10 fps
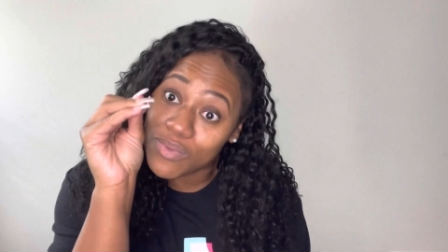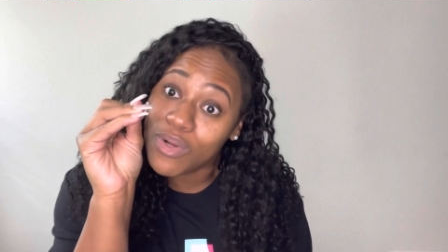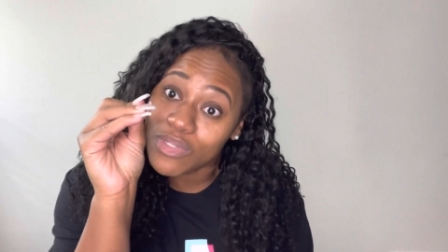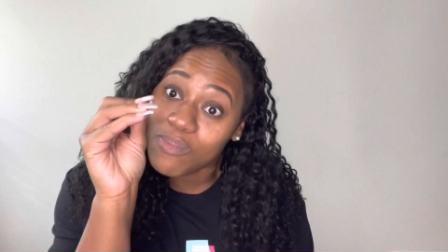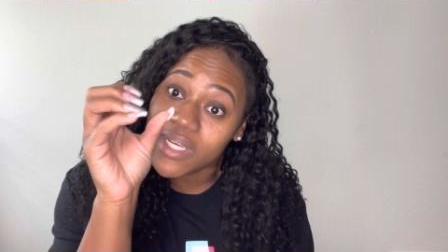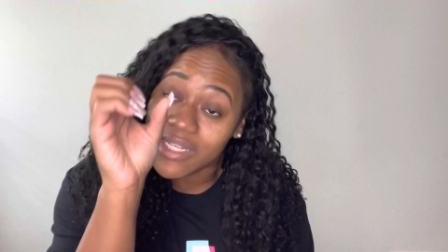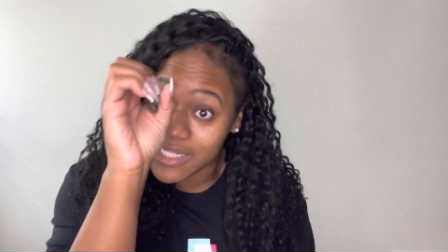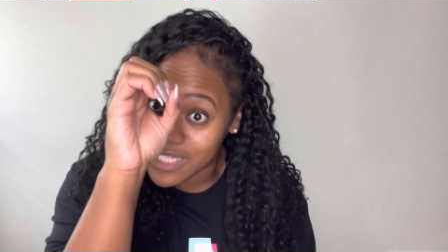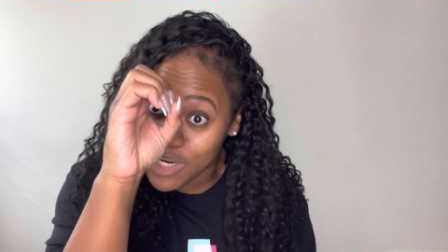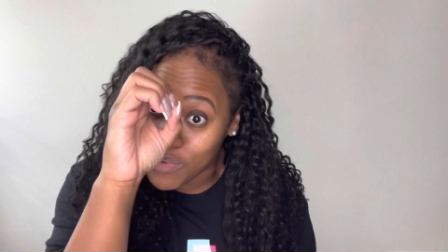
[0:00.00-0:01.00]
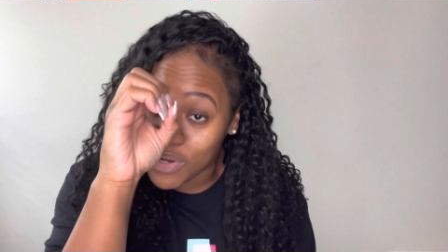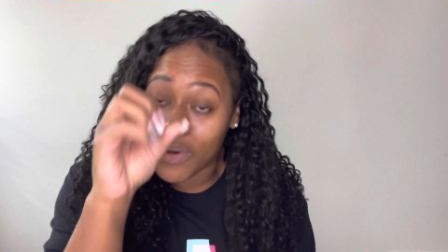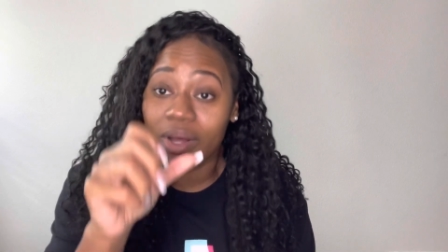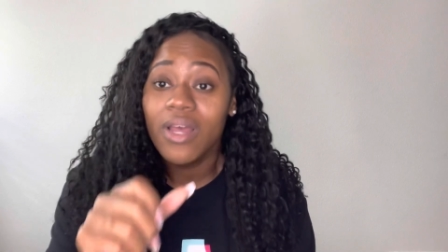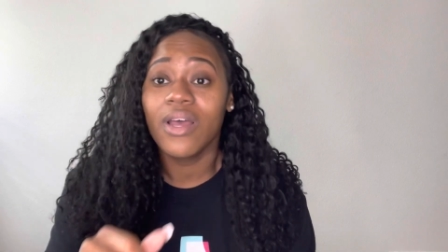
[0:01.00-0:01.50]
speed,
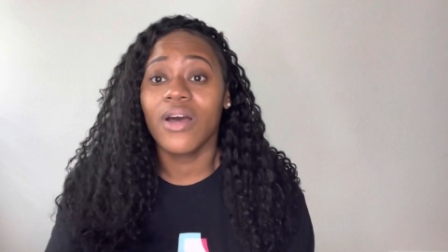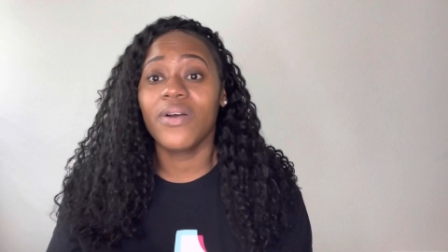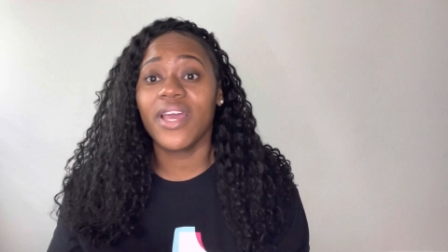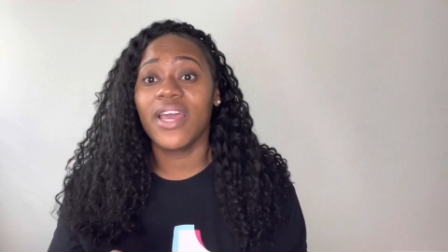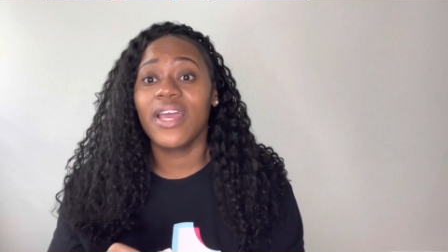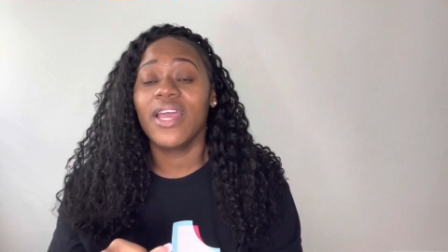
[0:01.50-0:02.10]
okay?